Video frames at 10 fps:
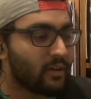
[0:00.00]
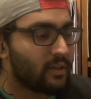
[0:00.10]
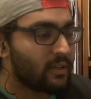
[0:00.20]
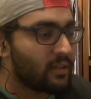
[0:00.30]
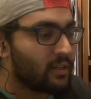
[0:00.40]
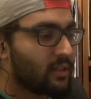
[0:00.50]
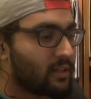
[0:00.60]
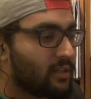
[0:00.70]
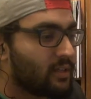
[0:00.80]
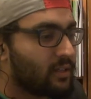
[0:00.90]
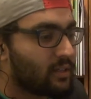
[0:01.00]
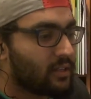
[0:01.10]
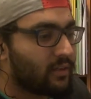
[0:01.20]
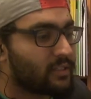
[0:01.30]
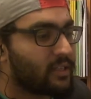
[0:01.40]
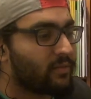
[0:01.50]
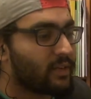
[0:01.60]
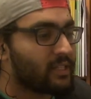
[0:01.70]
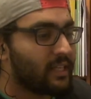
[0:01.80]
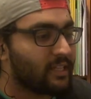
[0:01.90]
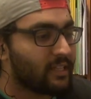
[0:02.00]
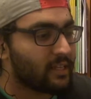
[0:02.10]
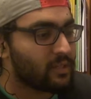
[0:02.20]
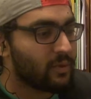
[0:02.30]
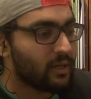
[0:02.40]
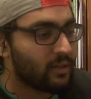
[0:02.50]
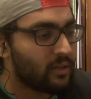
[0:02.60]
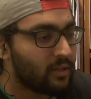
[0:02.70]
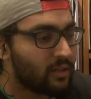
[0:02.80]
Others. Has a different There's aesthetic as well.